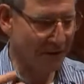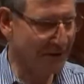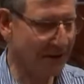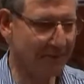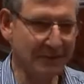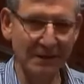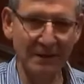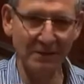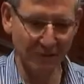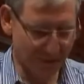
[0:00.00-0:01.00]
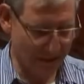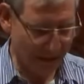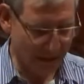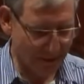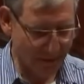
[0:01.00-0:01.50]
subsidy or
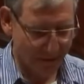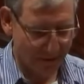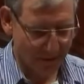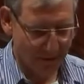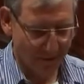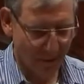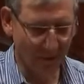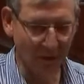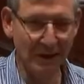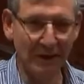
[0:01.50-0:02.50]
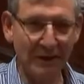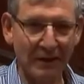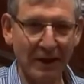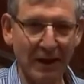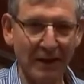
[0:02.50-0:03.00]
external support,
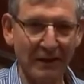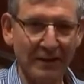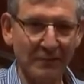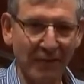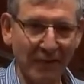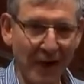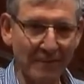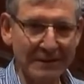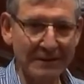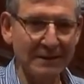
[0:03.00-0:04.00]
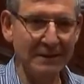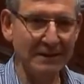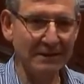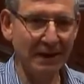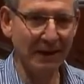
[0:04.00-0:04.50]
farmers in
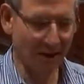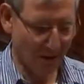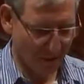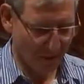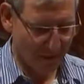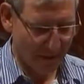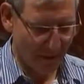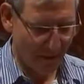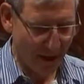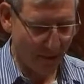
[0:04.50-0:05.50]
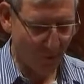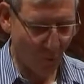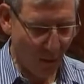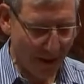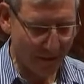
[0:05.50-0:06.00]
Niger are earning around
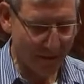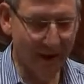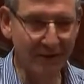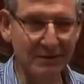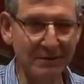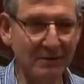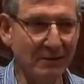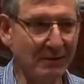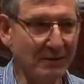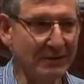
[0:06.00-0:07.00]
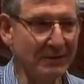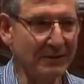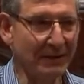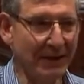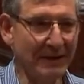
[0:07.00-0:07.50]
$1,000
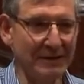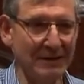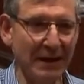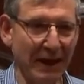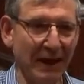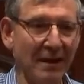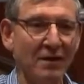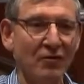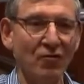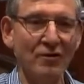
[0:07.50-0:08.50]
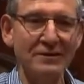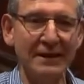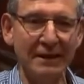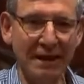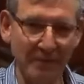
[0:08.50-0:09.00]
each year gross
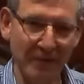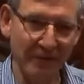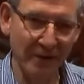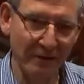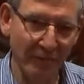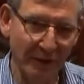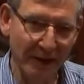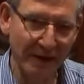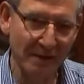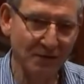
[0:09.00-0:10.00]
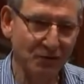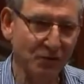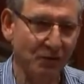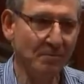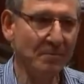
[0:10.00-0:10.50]
income, the value of what they
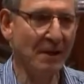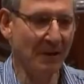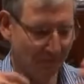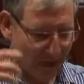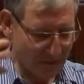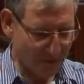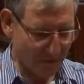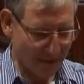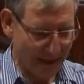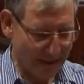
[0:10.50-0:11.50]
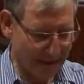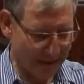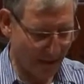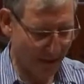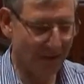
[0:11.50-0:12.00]
consume plus what they
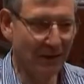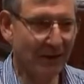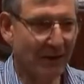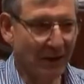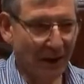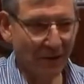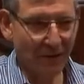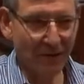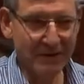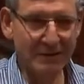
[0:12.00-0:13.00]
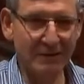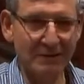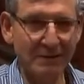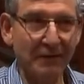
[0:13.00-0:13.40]
sell. Across the